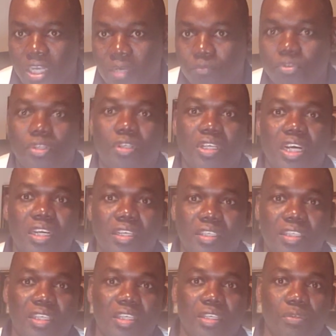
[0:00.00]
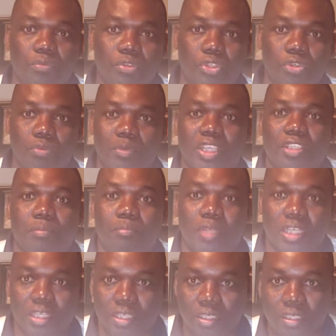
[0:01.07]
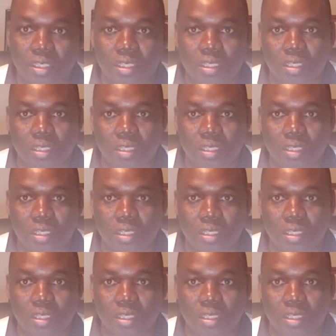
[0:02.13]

came to the United States with so much money